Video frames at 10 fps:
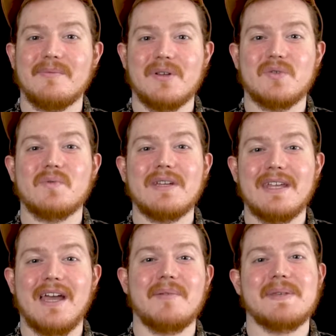which
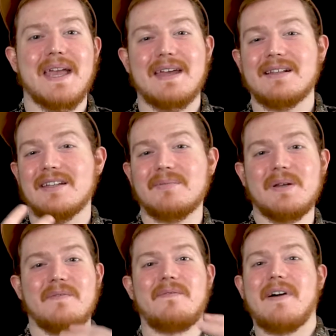really helps add a little
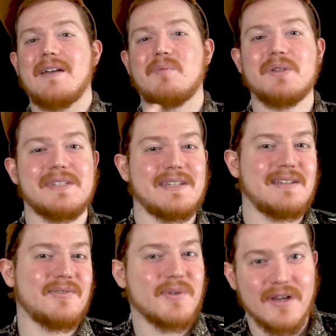bit of
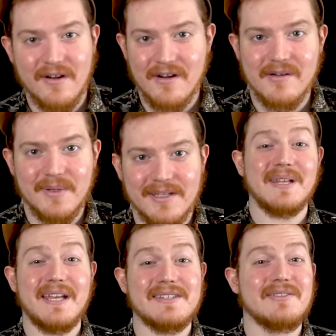vibrancy to a Ghar army.
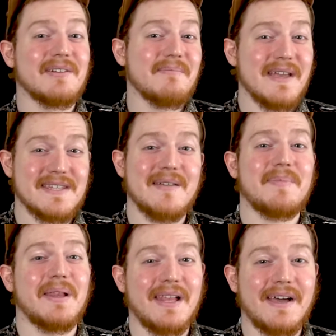Plus, you can mess up
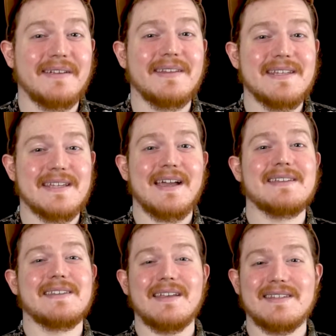a lot on these
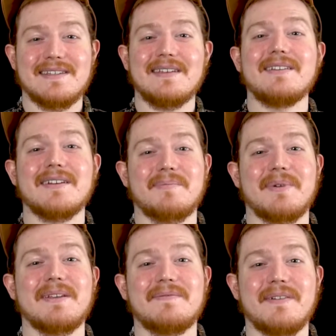guys and they still look
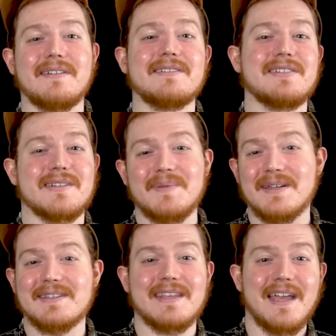pretty fun just
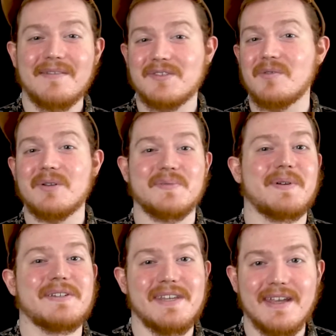because they have so much
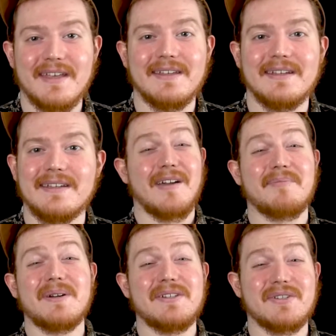personality. I'm
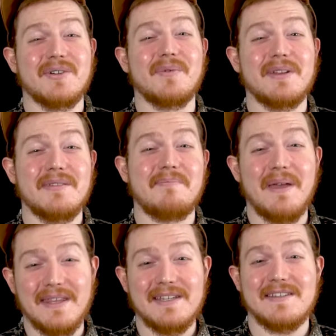pretty sure one of the
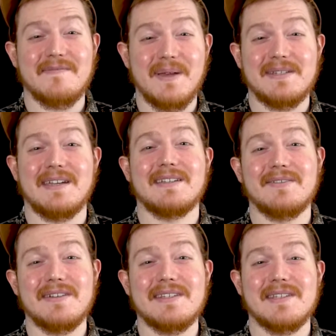bellies of my
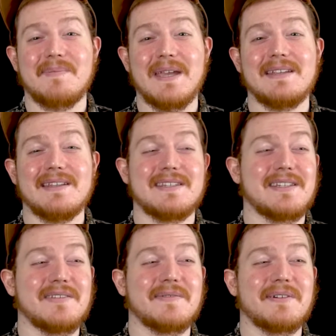Tectorists is painted
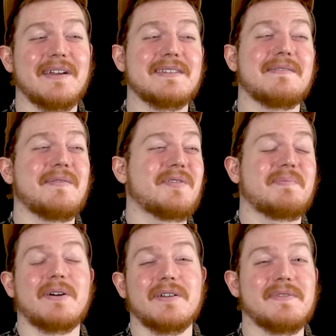silver as if it was
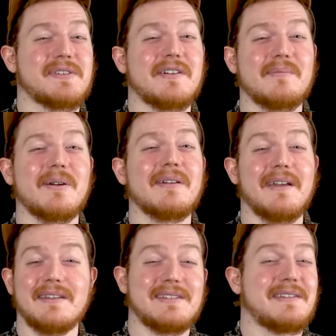part of his armor, and
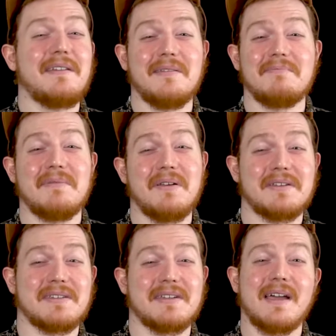it still
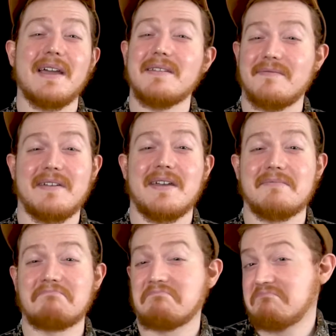looks kind of fine.